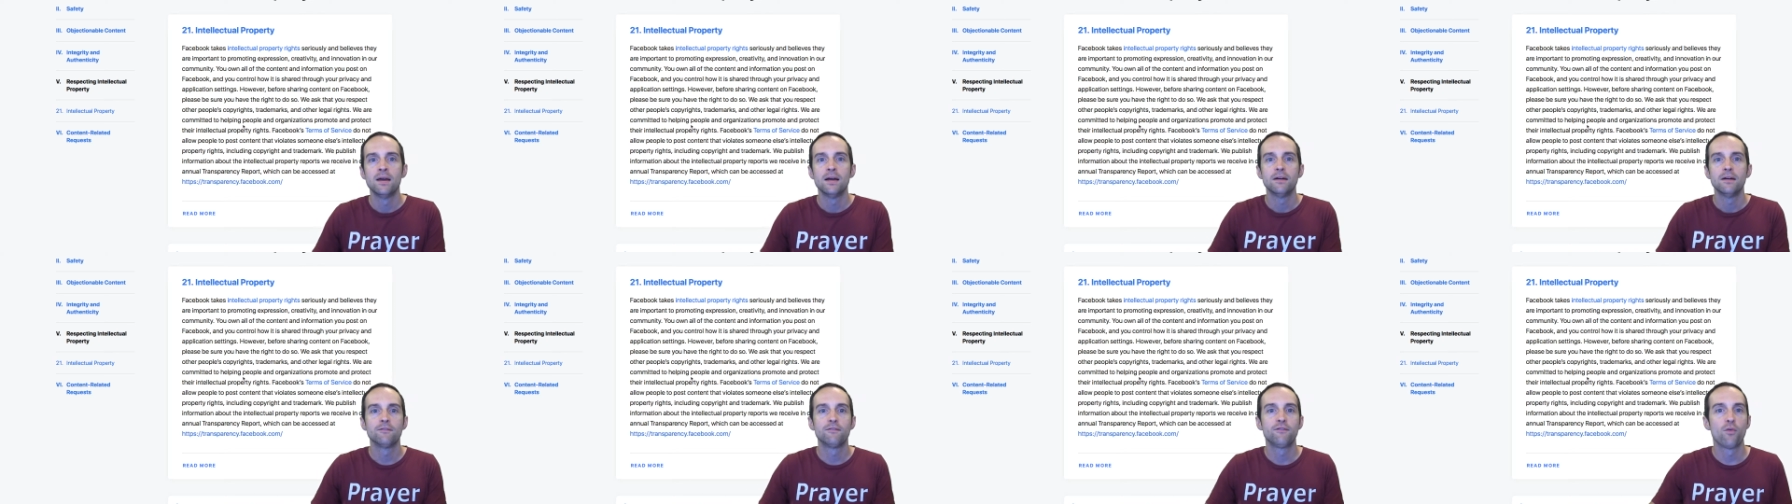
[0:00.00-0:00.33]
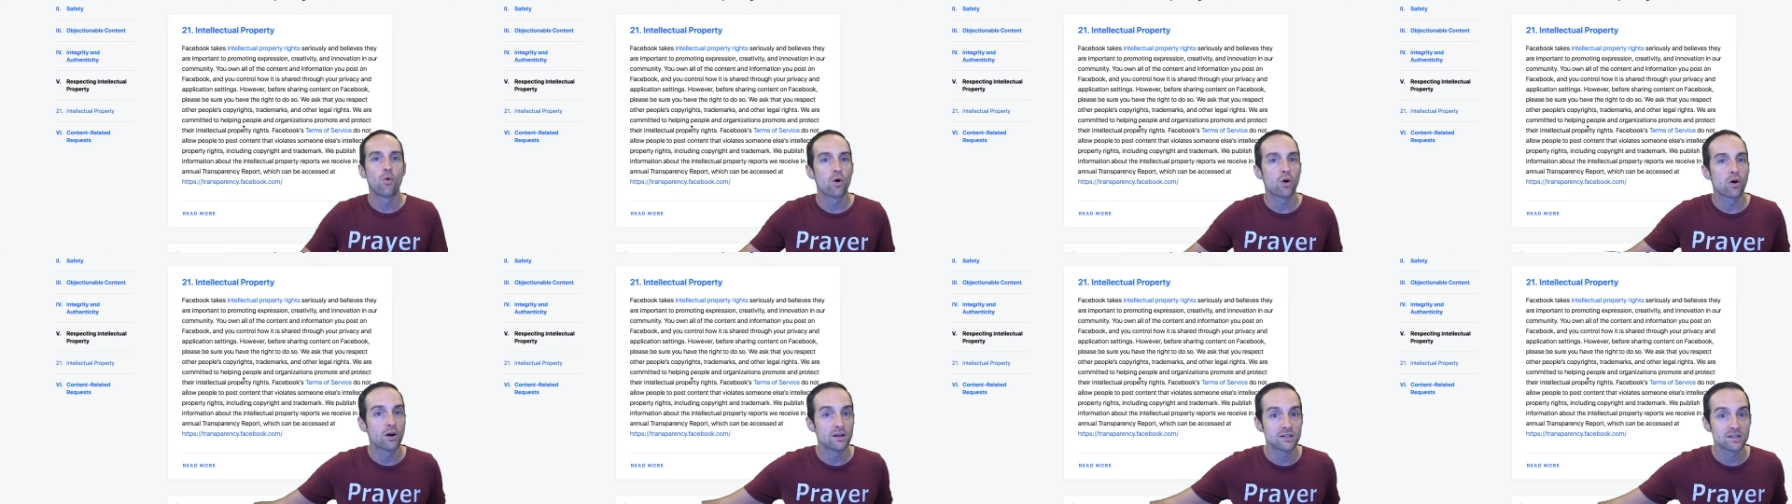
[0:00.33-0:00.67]

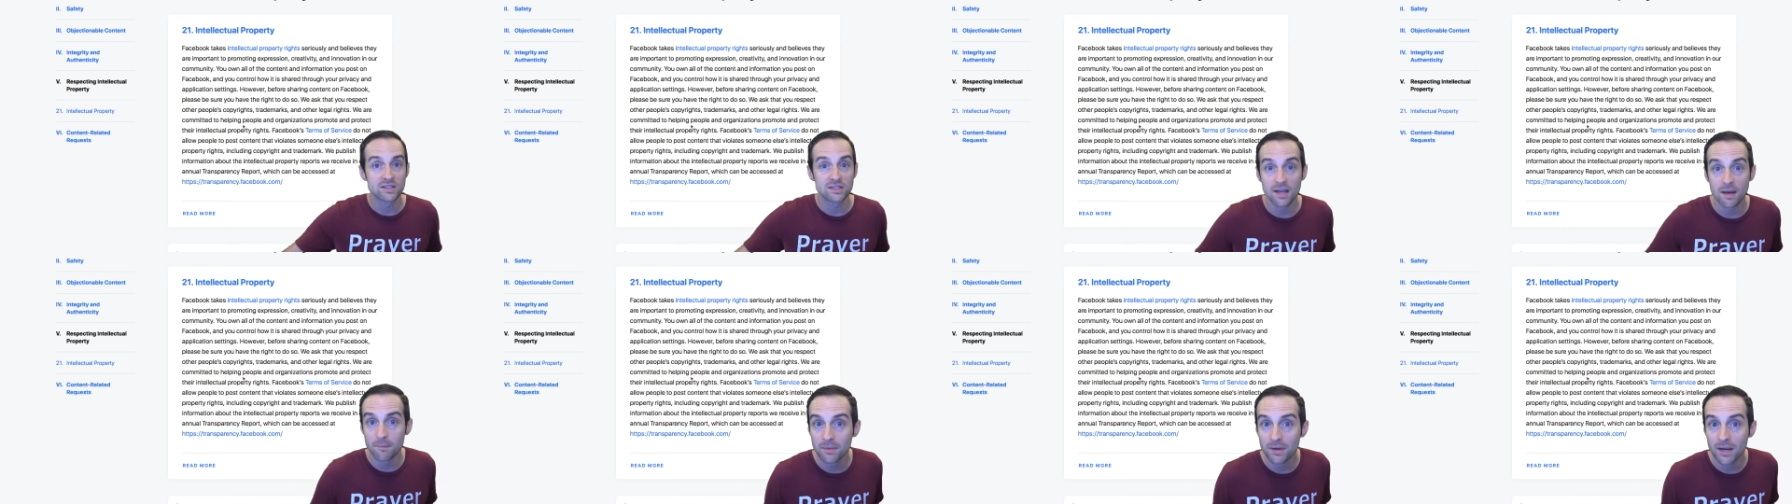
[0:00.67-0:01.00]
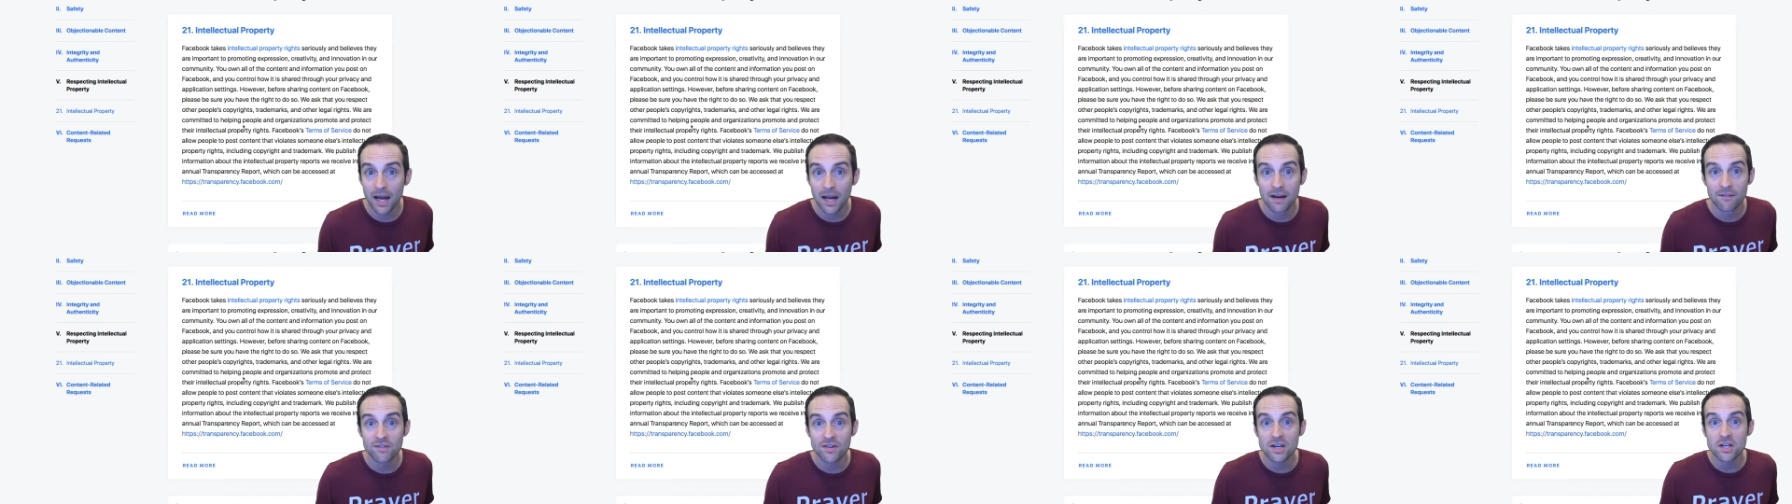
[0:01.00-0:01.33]
for some kind
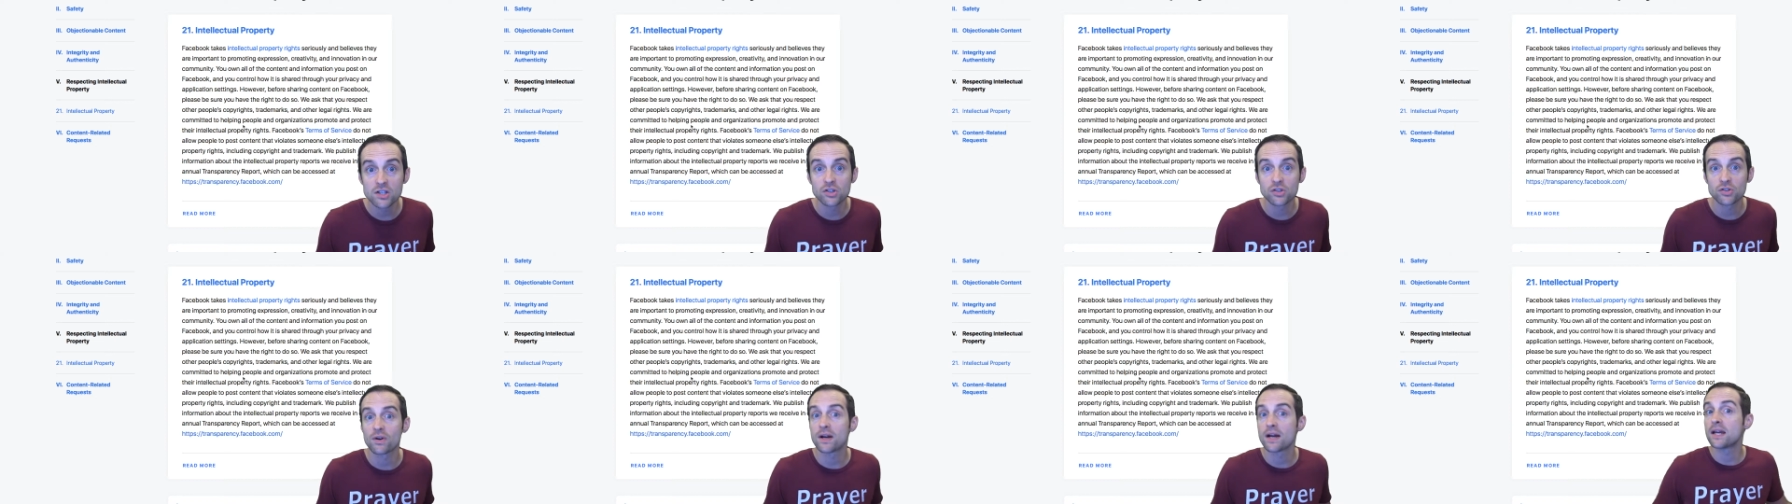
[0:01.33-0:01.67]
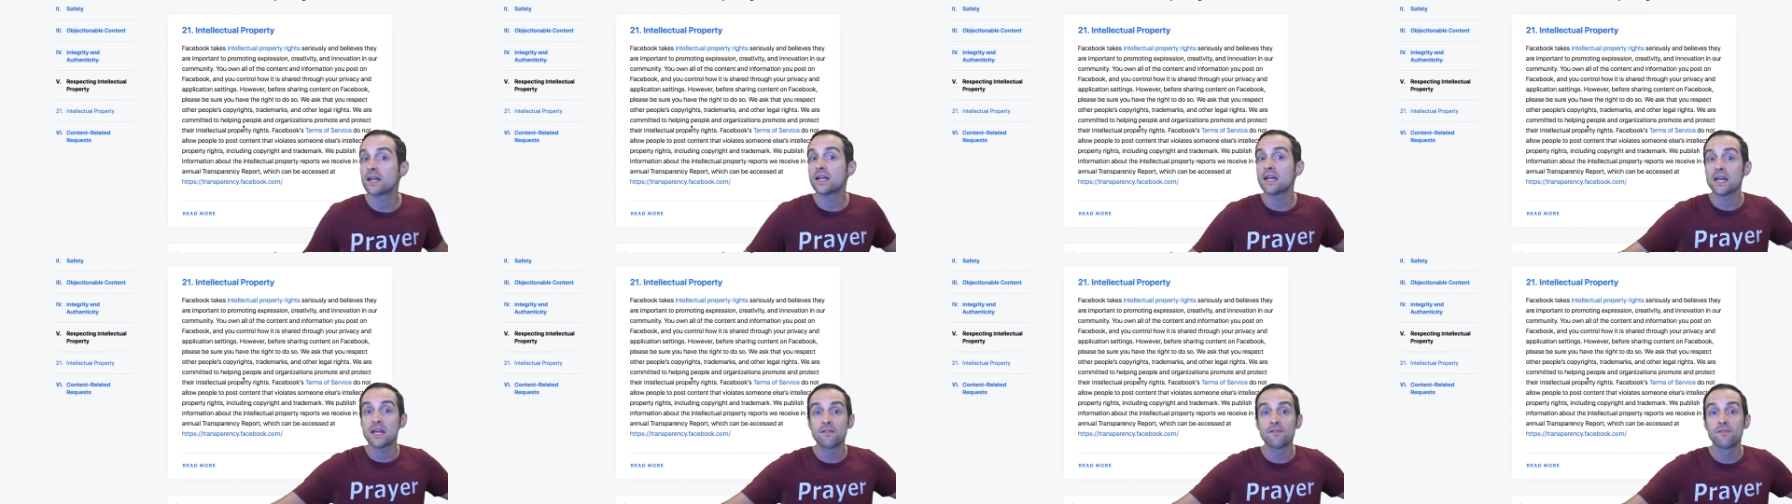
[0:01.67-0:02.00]
of Easter egg,
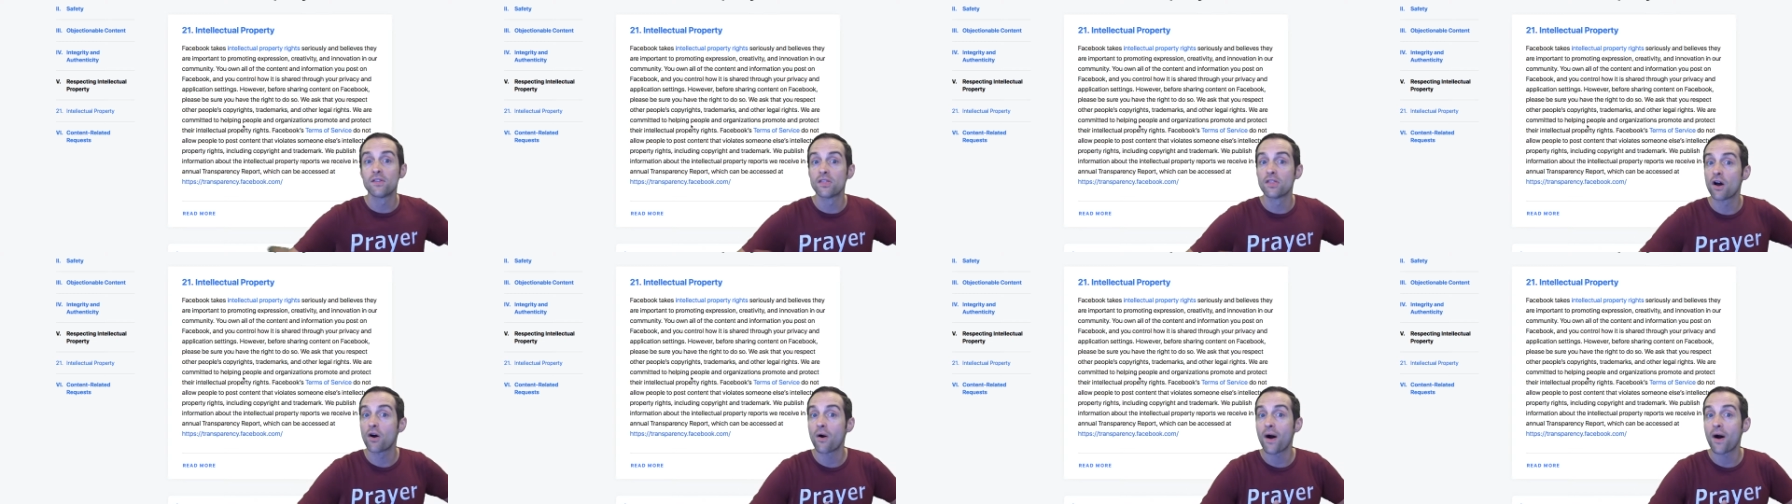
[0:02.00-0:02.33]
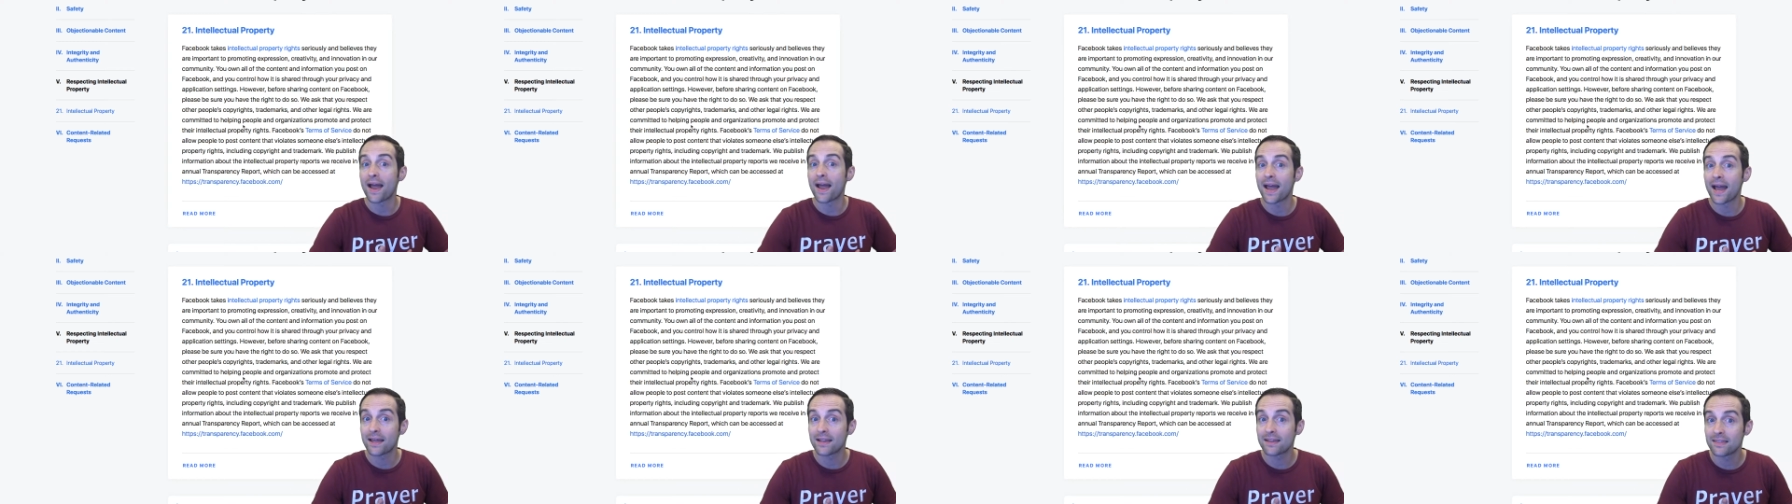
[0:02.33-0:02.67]
even though I
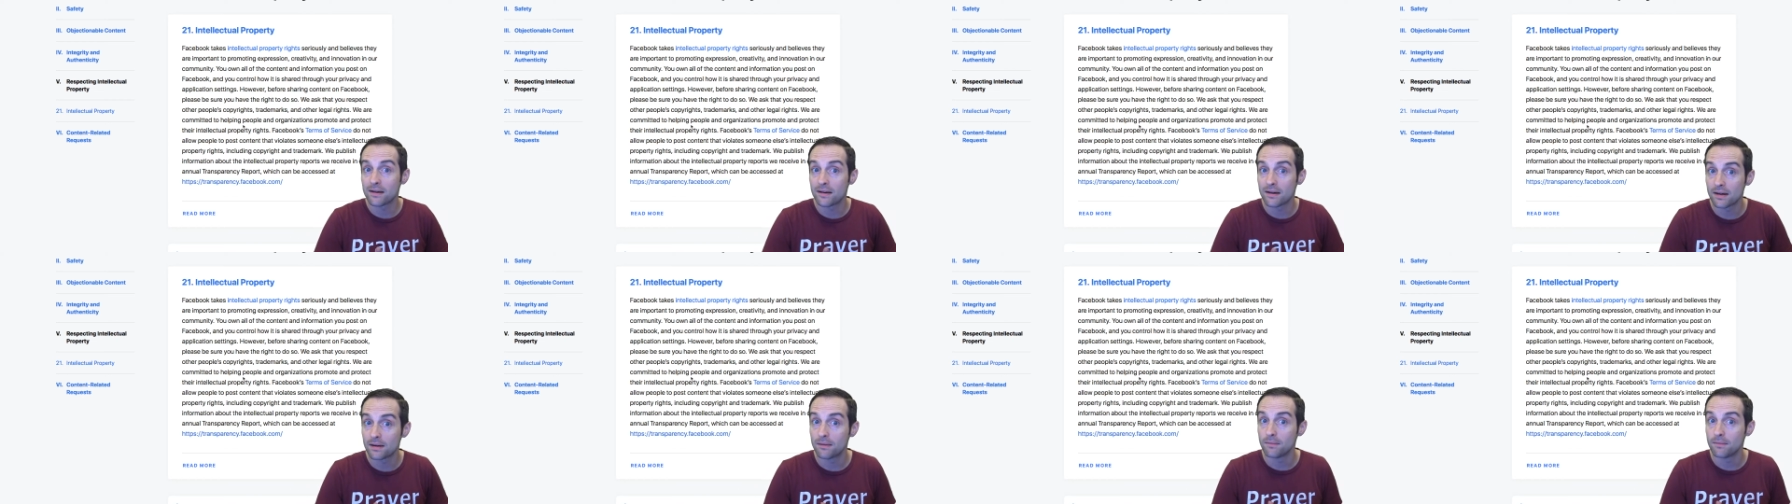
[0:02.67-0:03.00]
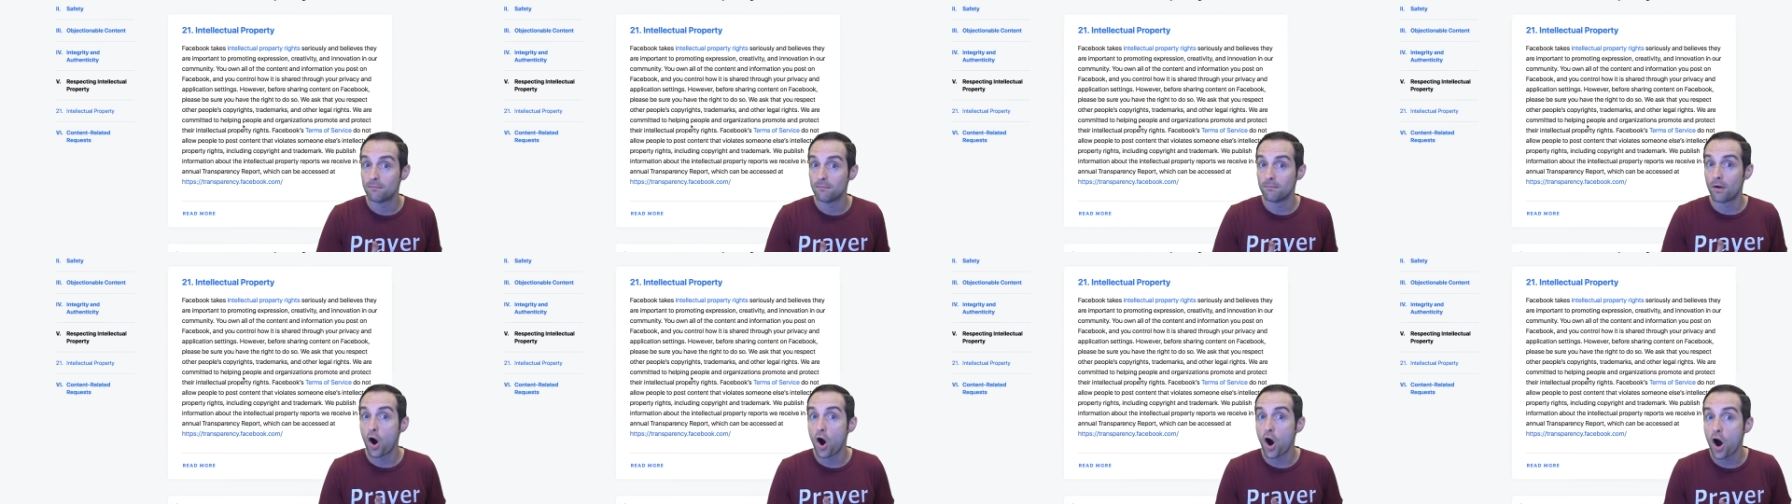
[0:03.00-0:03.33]
had the
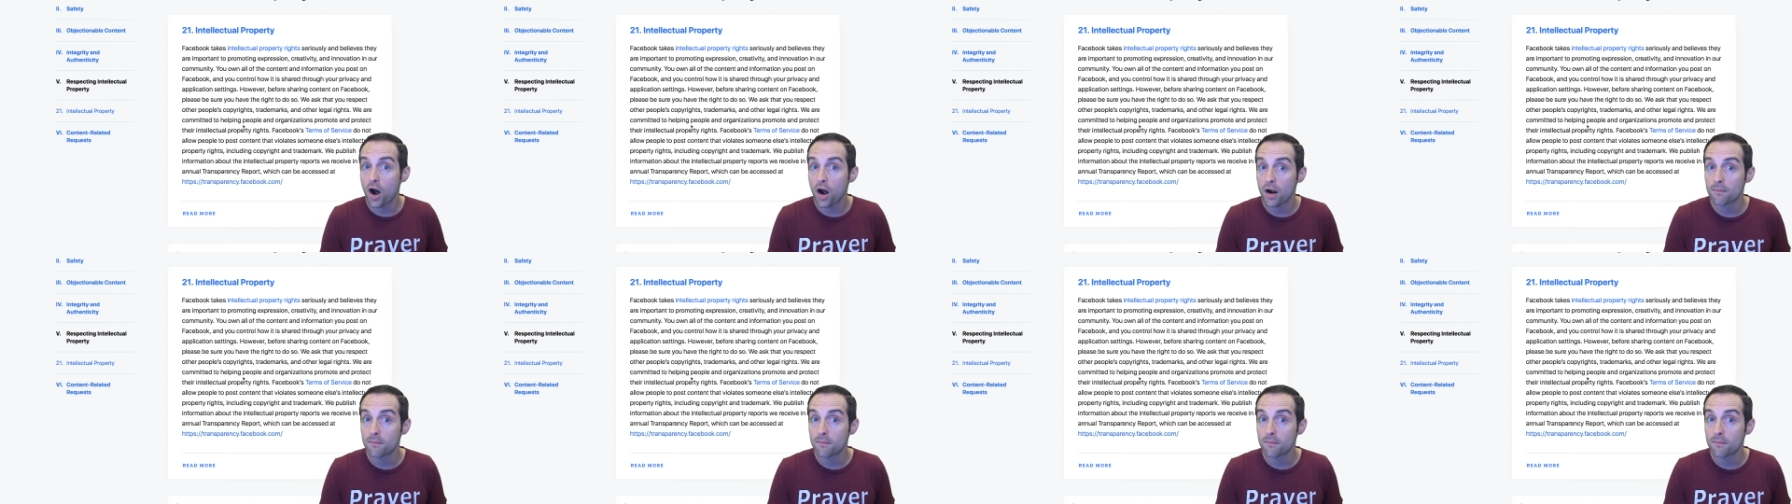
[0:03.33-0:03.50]
uh,